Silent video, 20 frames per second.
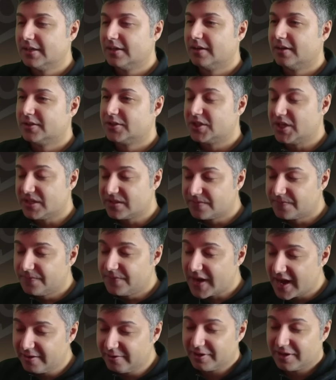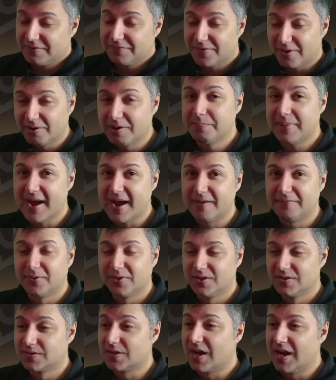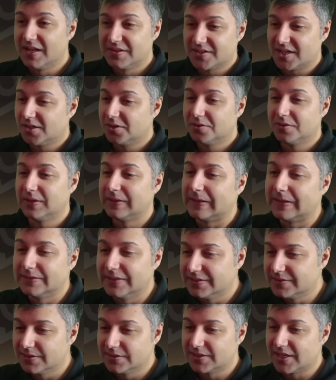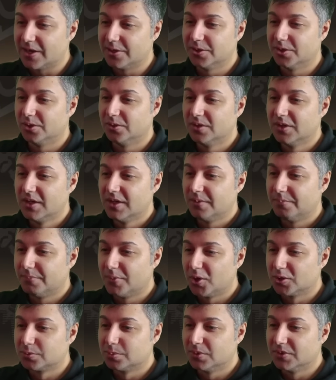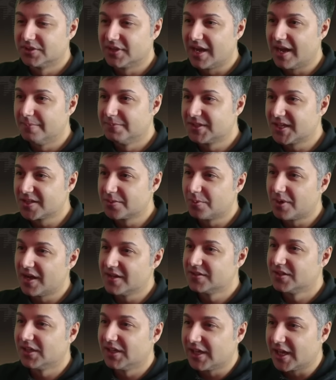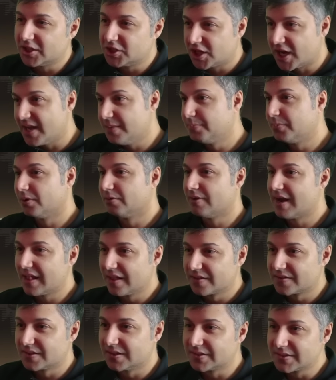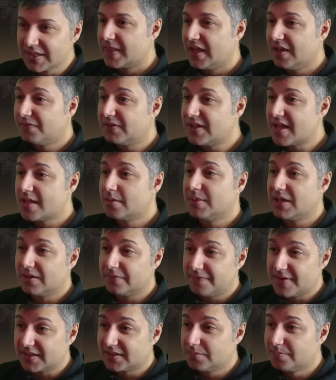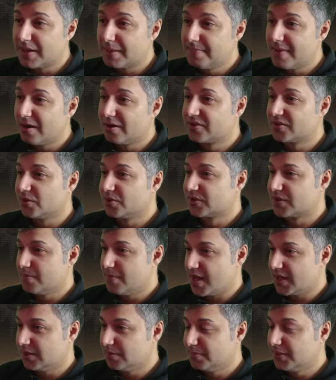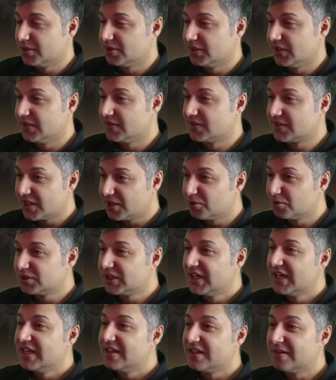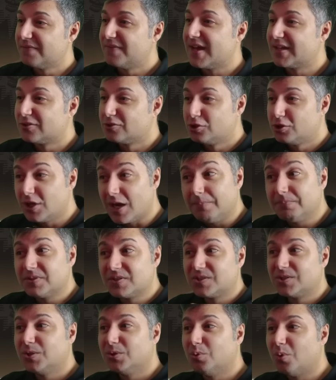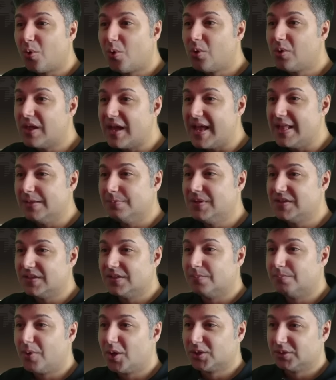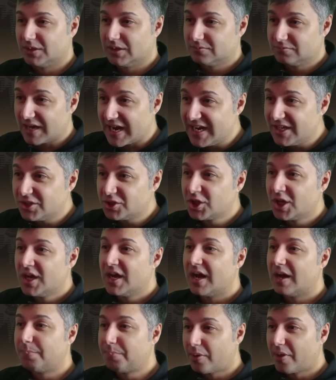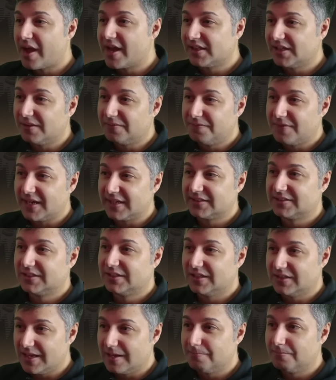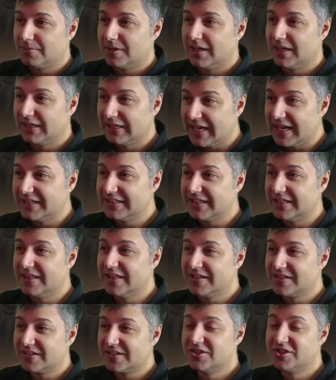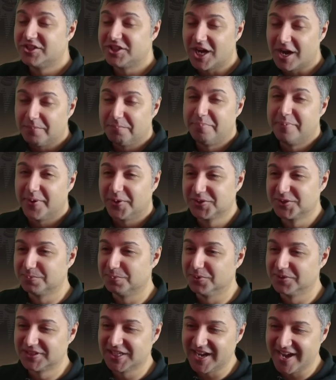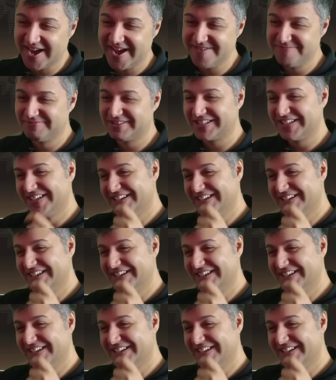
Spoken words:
She's very, very powerful in science. I don't think I need to tell you multiple times, otherwise you could get chain paralysis. If an enemy affected by Marisol's companion ability is killed, the effect jumps to all enemies in a moderate range, applying the effect to them again, and this can jump multiple times.